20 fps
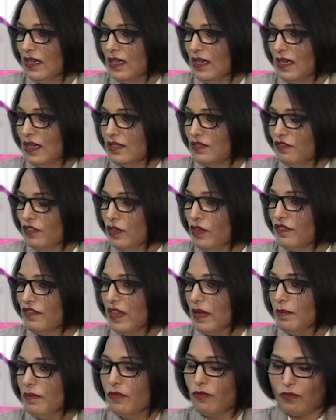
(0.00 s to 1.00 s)
A few of
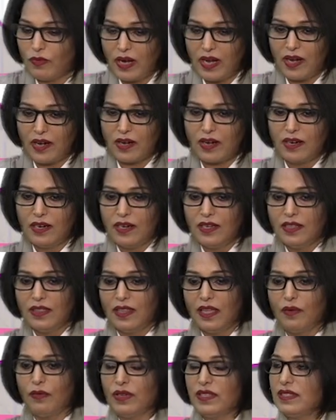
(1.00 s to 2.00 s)
them where
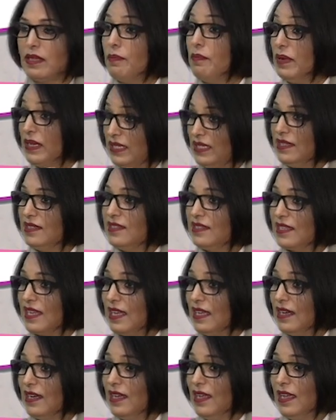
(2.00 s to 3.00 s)
there was a pitted
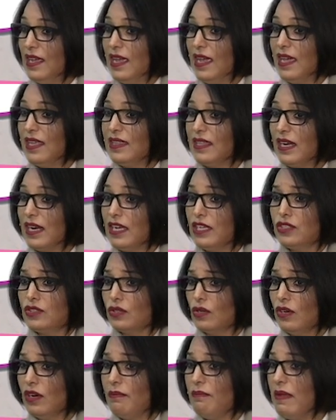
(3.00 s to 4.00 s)
skin, and then I
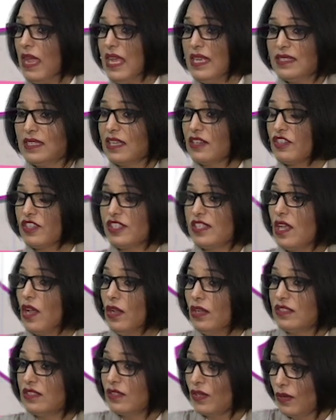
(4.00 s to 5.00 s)
saw amazing
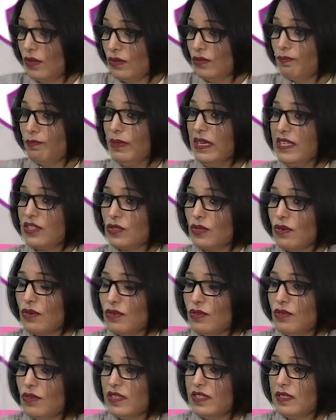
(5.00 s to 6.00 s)
results. So please talk
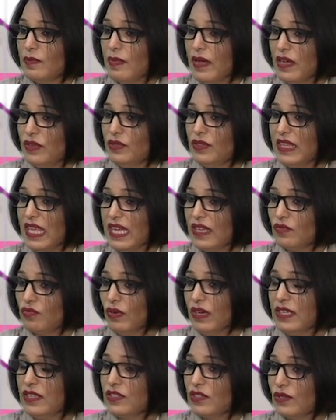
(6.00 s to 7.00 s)
to us about that
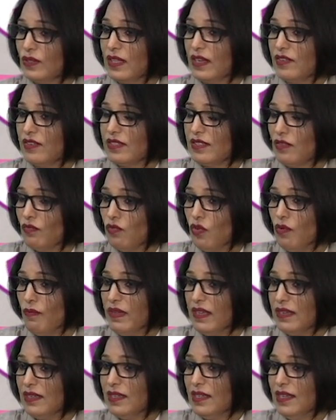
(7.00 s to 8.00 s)
one. So there is a
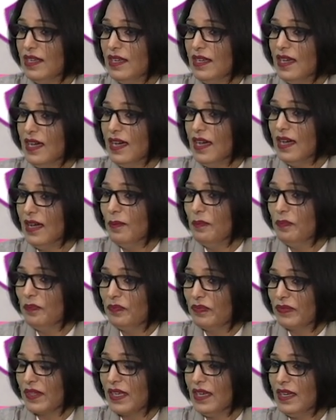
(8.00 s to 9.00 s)
woman
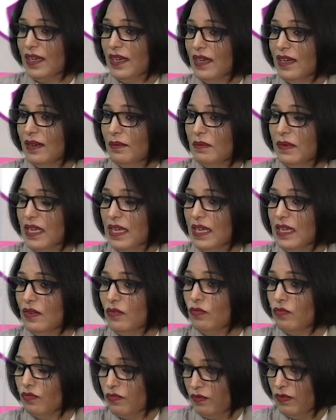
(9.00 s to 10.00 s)
in
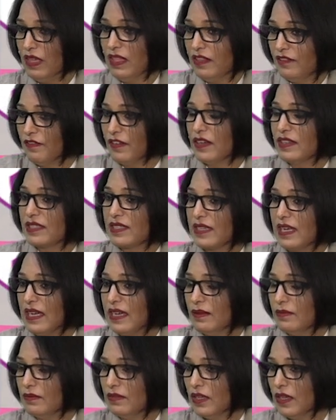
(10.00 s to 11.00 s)
the first
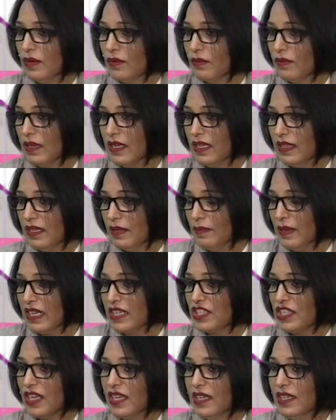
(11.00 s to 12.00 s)
slide, in the
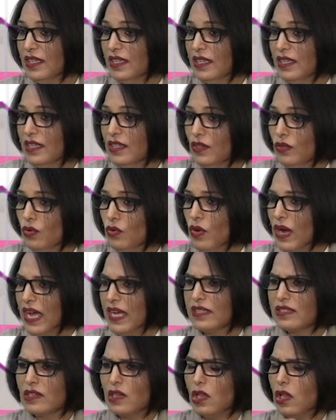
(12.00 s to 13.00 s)
picture, who
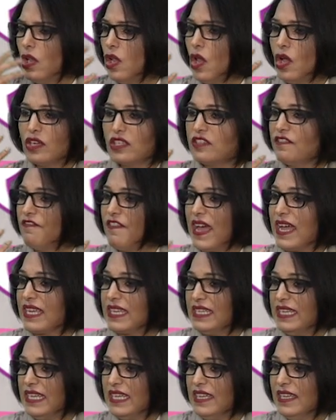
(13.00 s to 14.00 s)
has a lot of
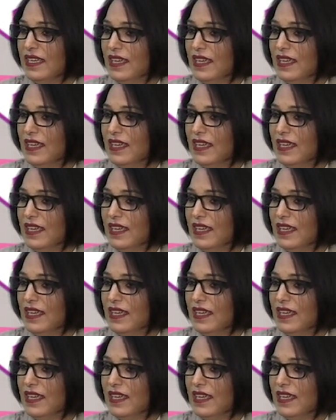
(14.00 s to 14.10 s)
acne.